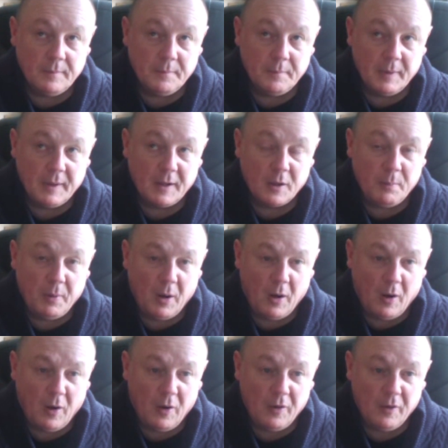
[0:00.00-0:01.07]
being a
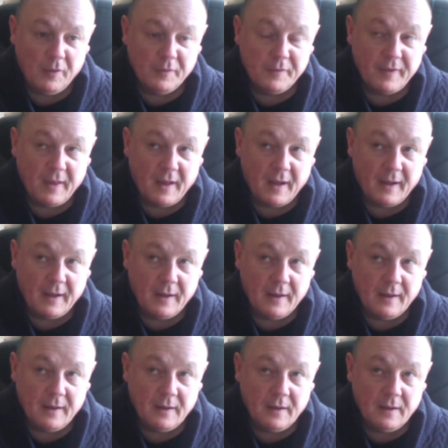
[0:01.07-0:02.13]
part of that
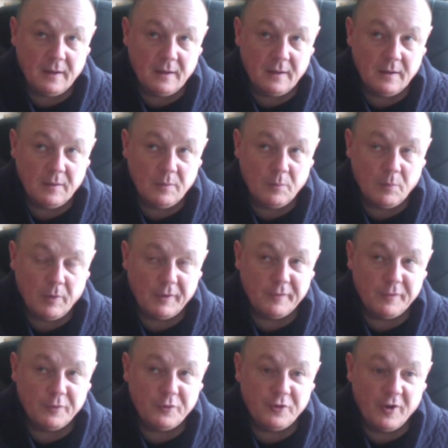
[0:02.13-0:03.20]

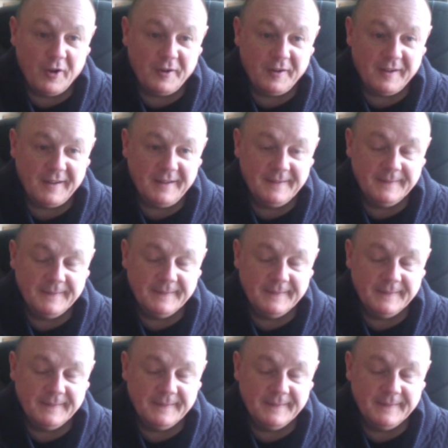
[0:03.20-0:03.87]
wonderful journey